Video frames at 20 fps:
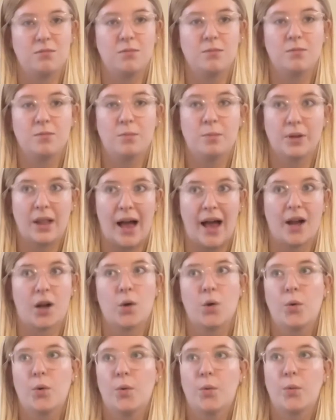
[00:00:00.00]
black,
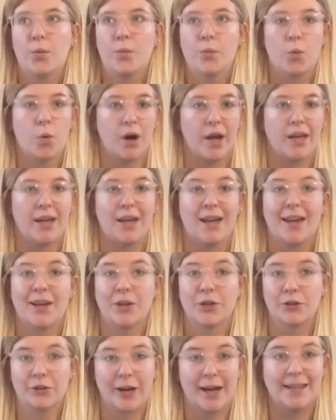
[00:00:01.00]
white,
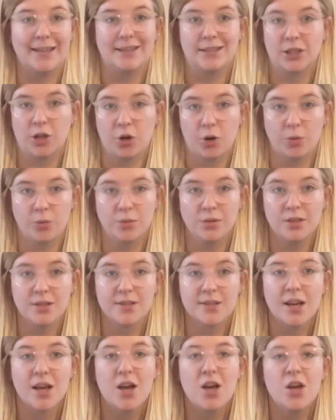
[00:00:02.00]
and gray
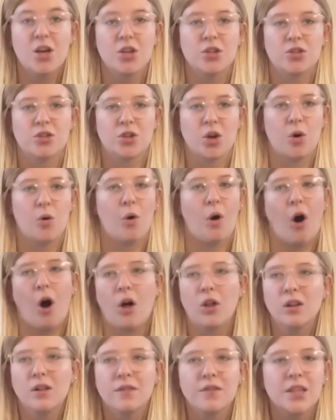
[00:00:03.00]
tones. So
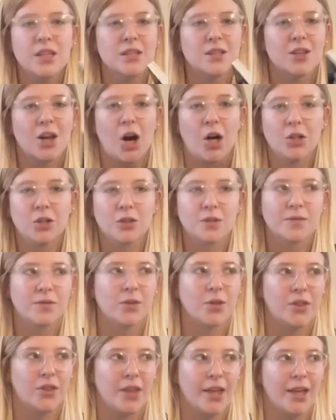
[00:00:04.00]
all of these
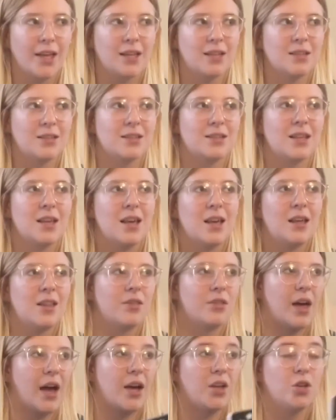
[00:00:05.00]
colorful things
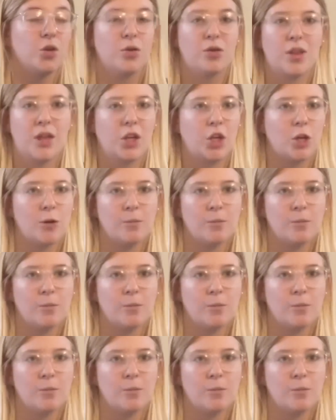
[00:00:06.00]
that you think your